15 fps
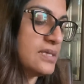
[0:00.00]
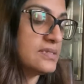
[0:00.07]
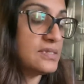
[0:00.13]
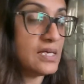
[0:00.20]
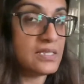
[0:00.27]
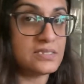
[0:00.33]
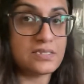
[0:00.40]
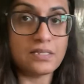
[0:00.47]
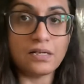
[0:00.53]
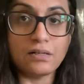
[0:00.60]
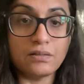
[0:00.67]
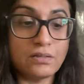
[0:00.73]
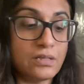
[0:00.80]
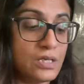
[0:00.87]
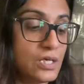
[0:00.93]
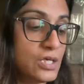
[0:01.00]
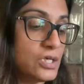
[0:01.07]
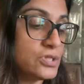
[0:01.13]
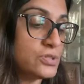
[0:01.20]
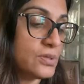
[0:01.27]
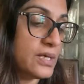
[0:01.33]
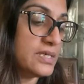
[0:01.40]
That's all,
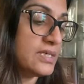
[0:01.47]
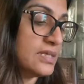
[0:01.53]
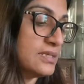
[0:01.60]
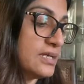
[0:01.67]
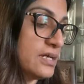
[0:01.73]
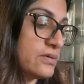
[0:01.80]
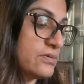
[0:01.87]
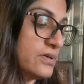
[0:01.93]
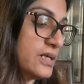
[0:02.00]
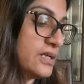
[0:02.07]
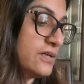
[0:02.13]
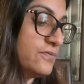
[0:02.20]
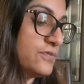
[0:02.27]
so I can get credit